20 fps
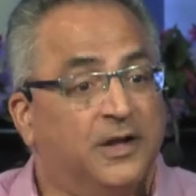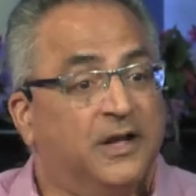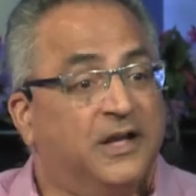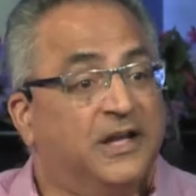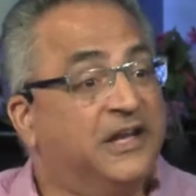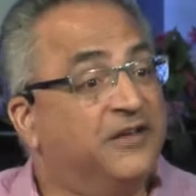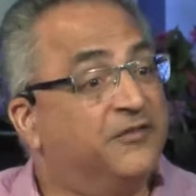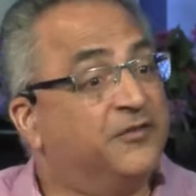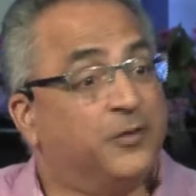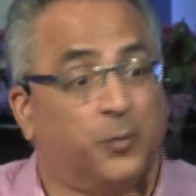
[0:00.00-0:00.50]

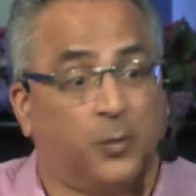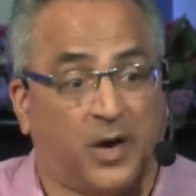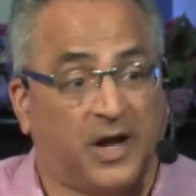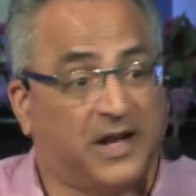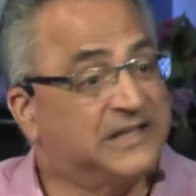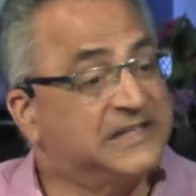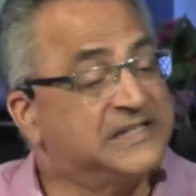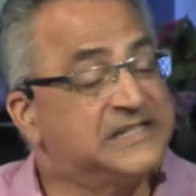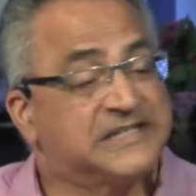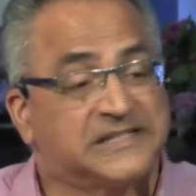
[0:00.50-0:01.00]
even while
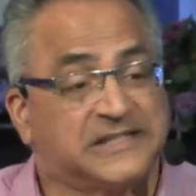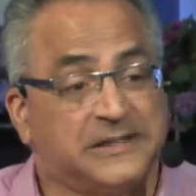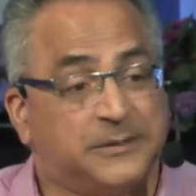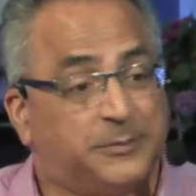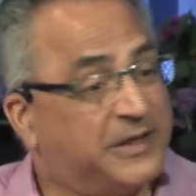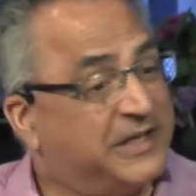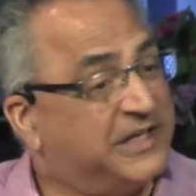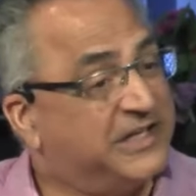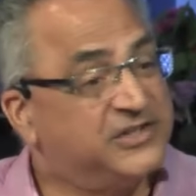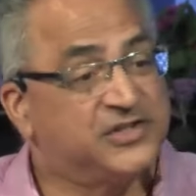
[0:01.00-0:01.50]
he's
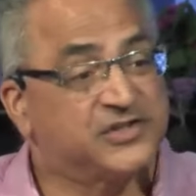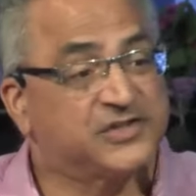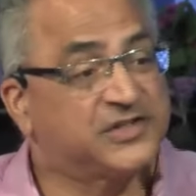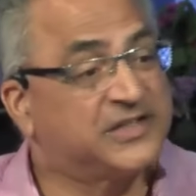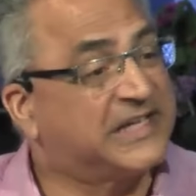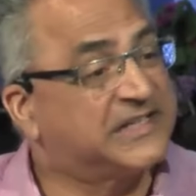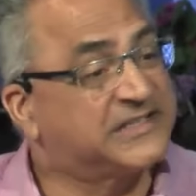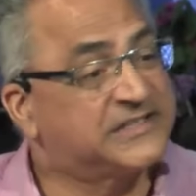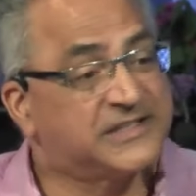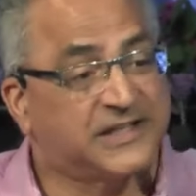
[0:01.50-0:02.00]
sleeping. He just
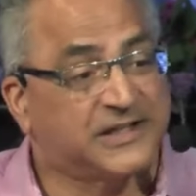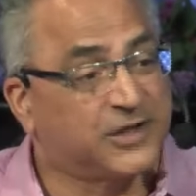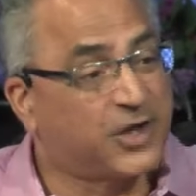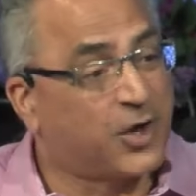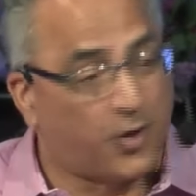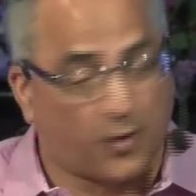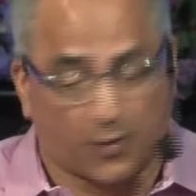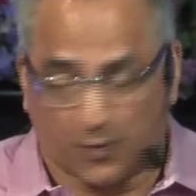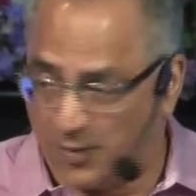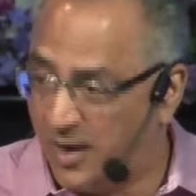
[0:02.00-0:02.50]
lets it
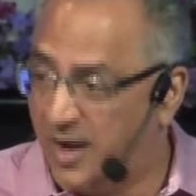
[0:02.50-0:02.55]
go.